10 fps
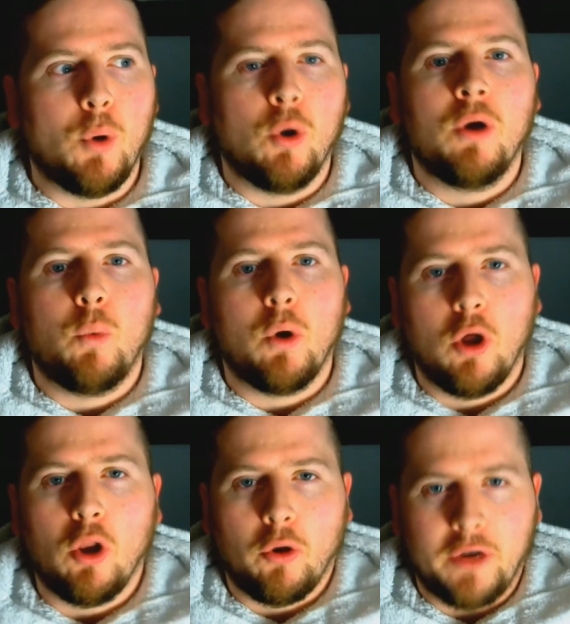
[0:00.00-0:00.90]
But we're
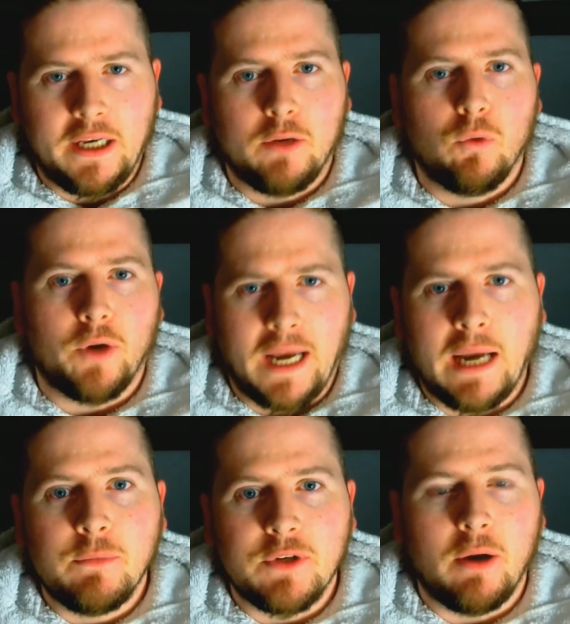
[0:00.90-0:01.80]
all on equal
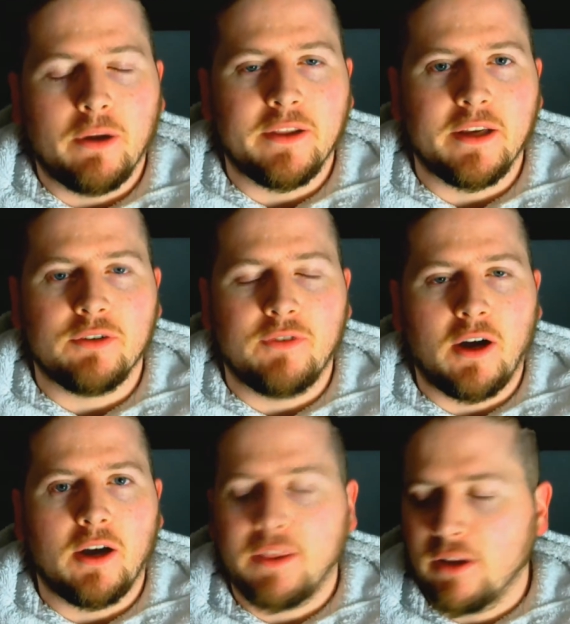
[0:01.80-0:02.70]
games now, I think,
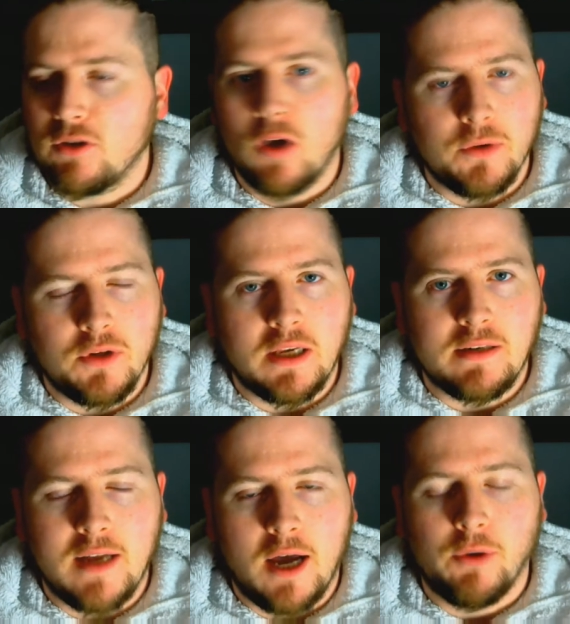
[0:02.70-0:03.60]
I think the top
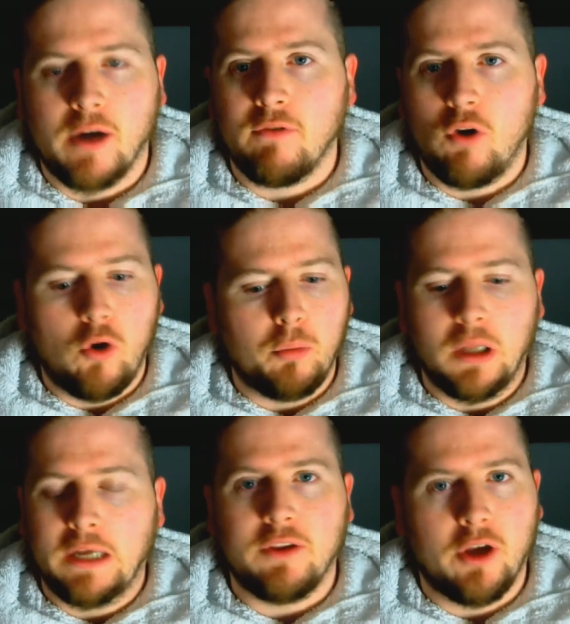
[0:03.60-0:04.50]
six now have all
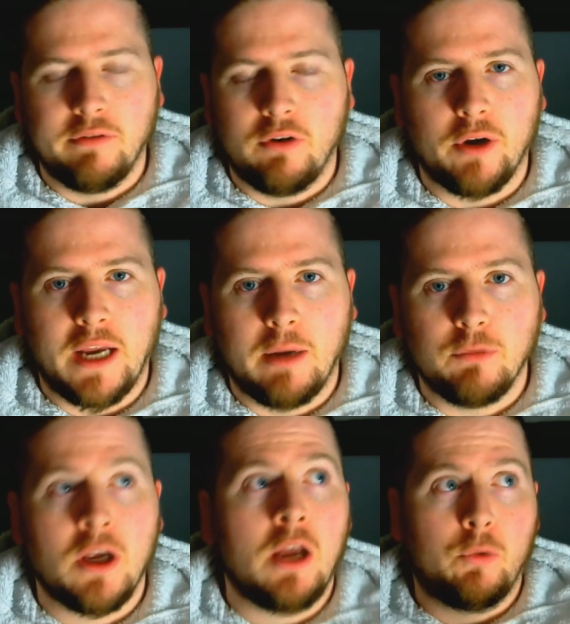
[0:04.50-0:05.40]
played 34
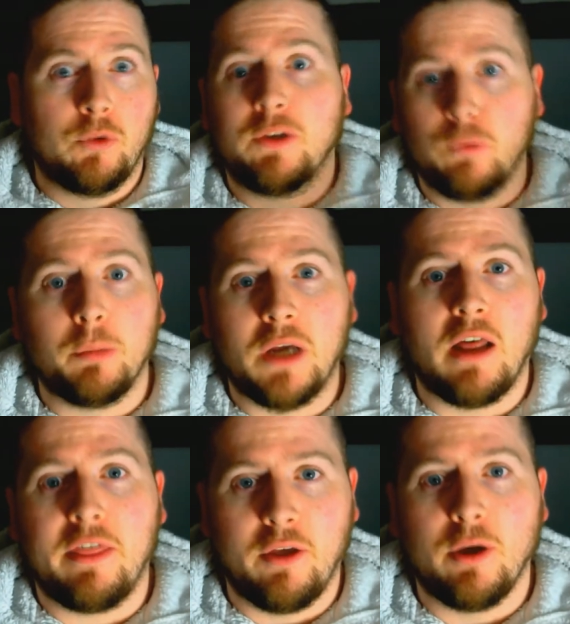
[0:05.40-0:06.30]
games. This will be
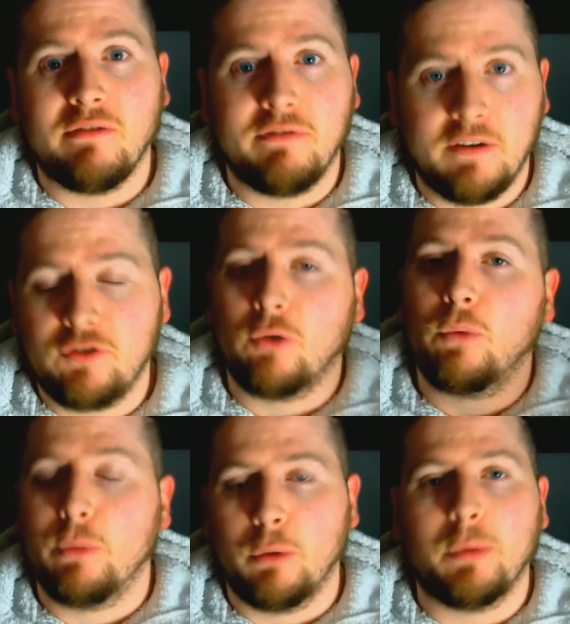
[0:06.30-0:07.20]
our 35th, so
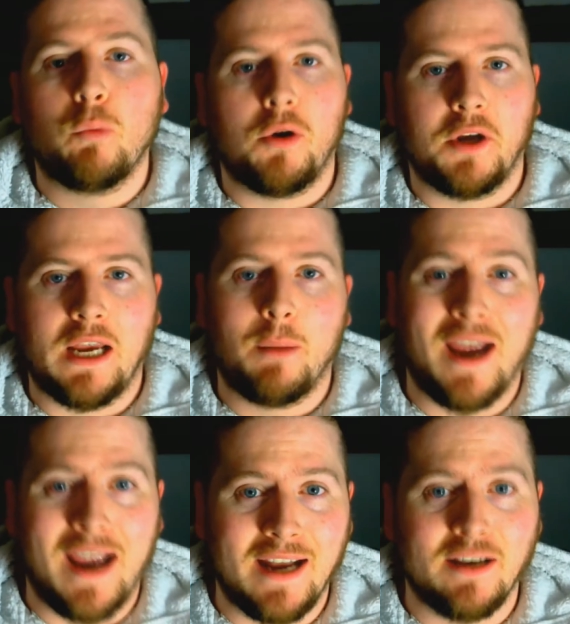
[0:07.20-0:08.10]
we will be one game
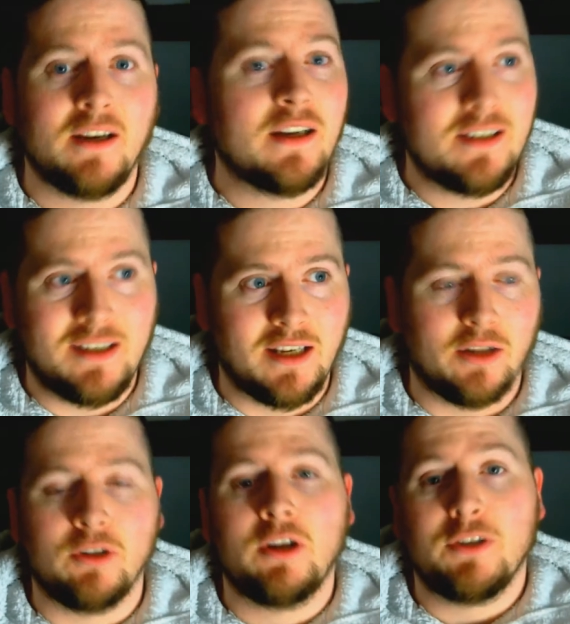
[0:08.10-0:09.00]
ahead
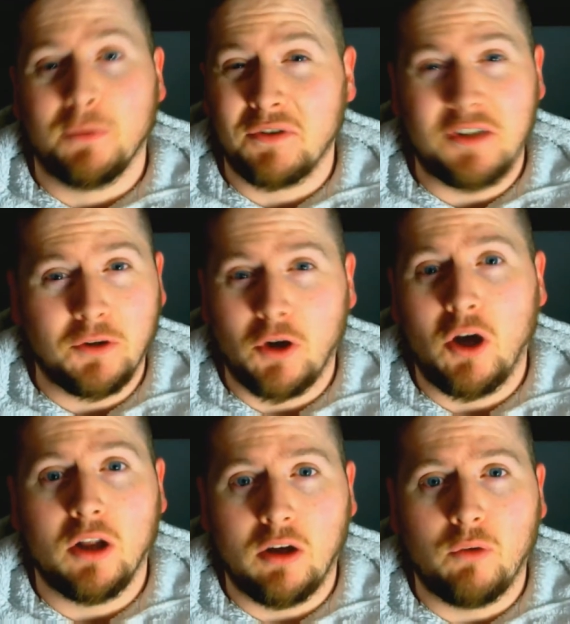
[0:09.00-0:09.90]
still. So we've still
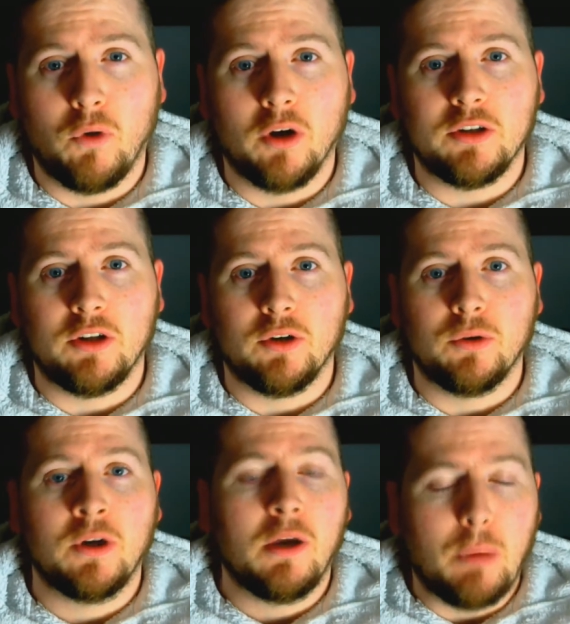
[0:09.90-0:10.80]
got a lot of work to
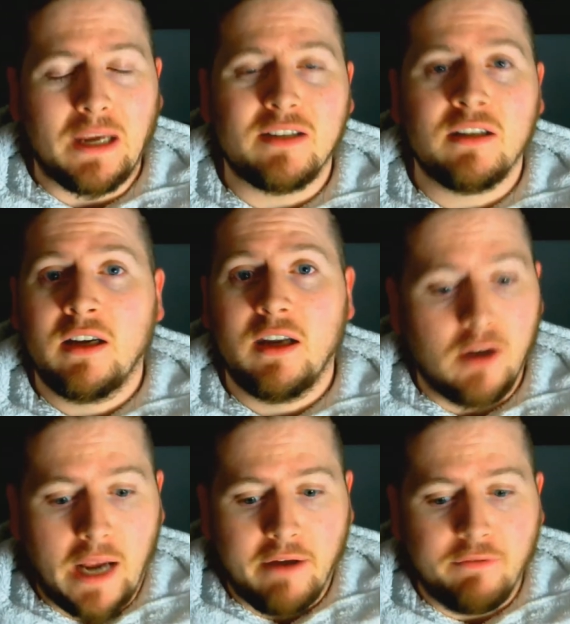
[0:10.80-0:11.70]
do. Makes
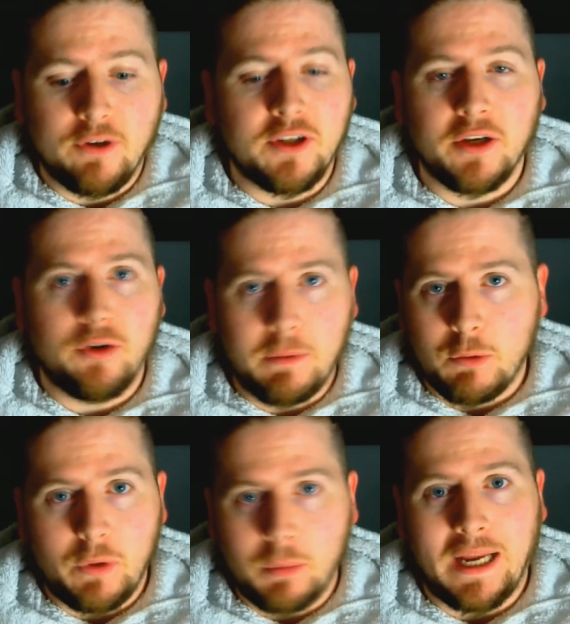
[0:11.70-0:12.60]
every single
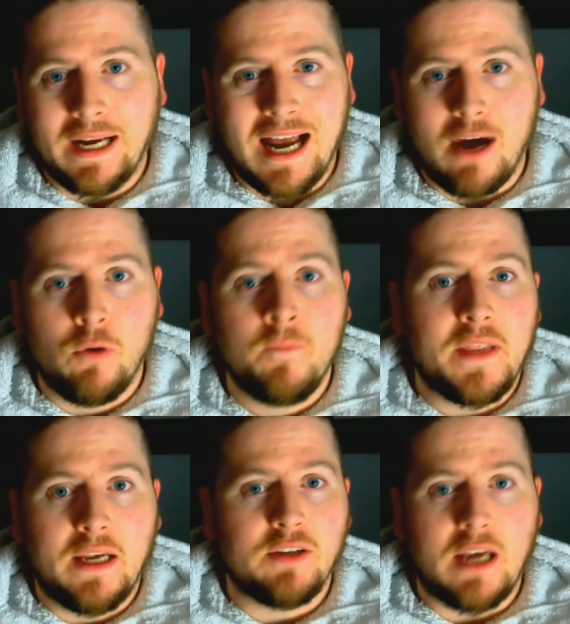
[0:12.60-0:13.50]
game that we play now
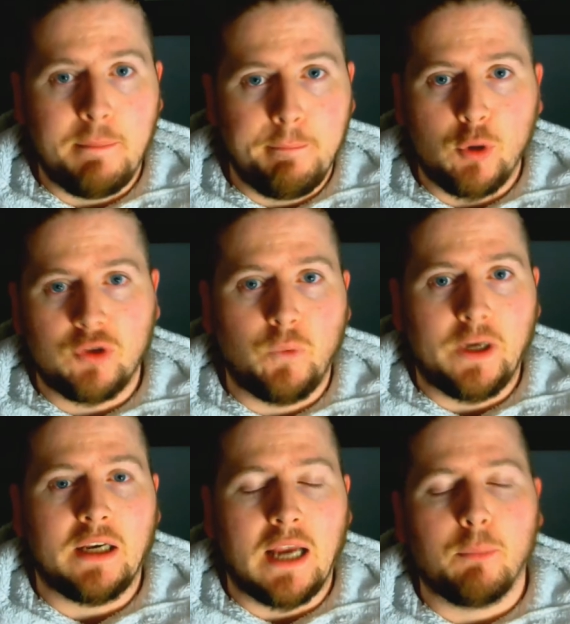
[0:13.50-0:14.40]
is a
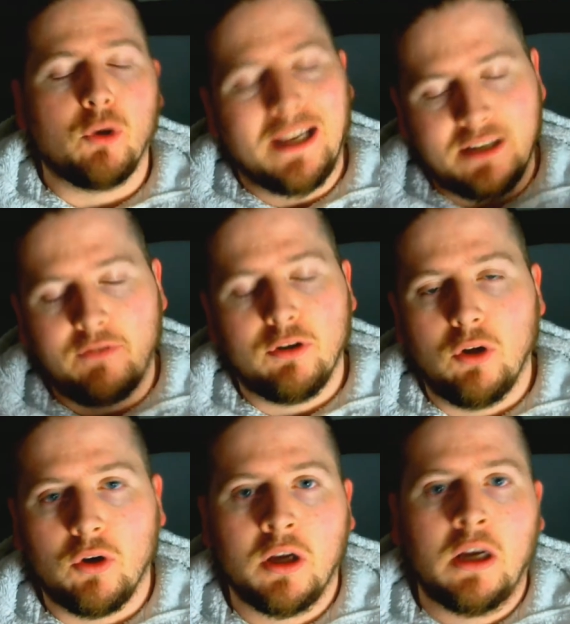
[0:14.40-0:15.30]
must-win game. But let's have a
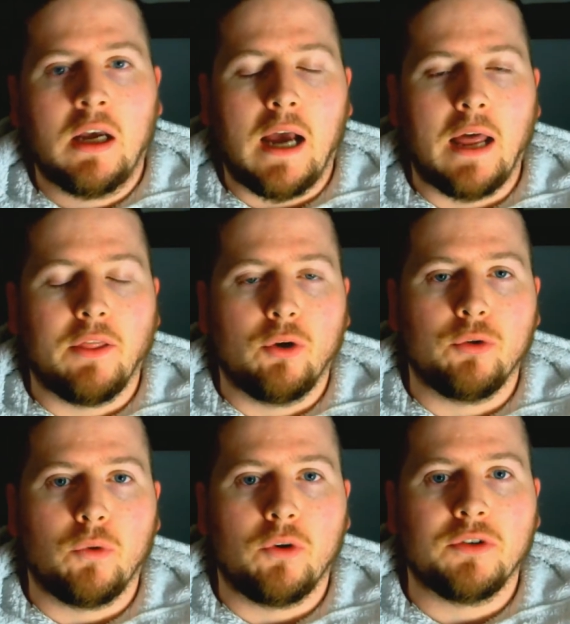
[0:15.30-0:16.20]
look at
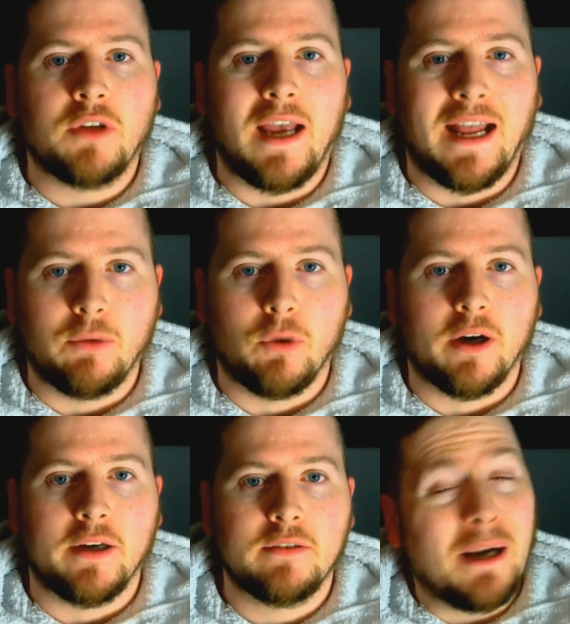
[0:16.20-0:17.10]
those ones
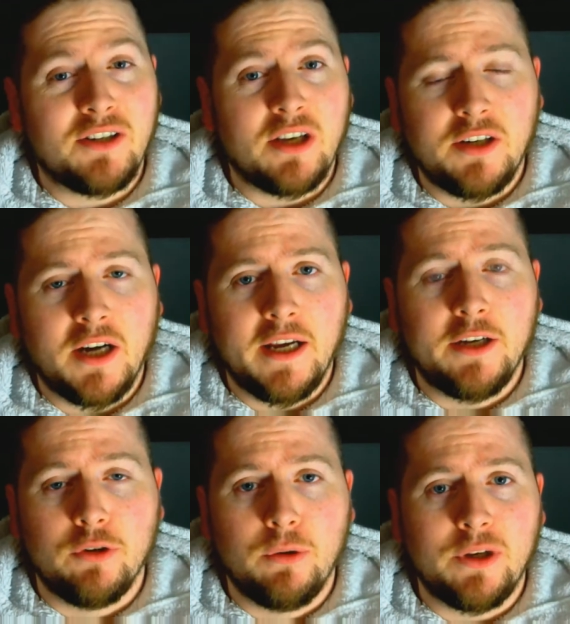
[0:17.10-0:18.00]
anyway. Manchester
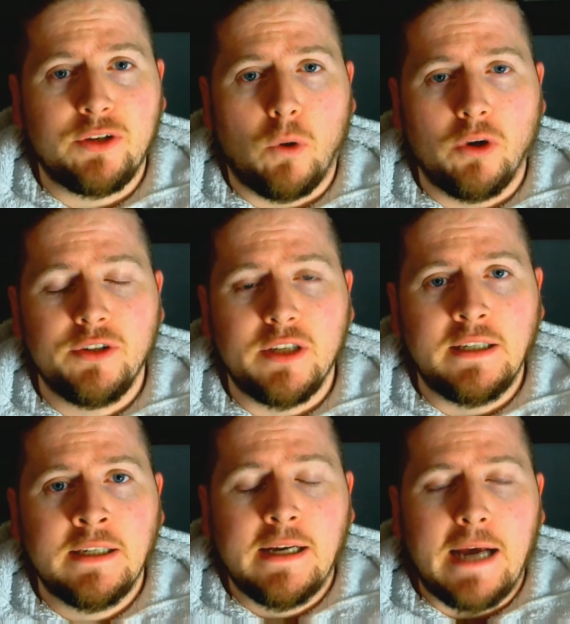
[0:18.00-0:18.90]
United drew with Swansea.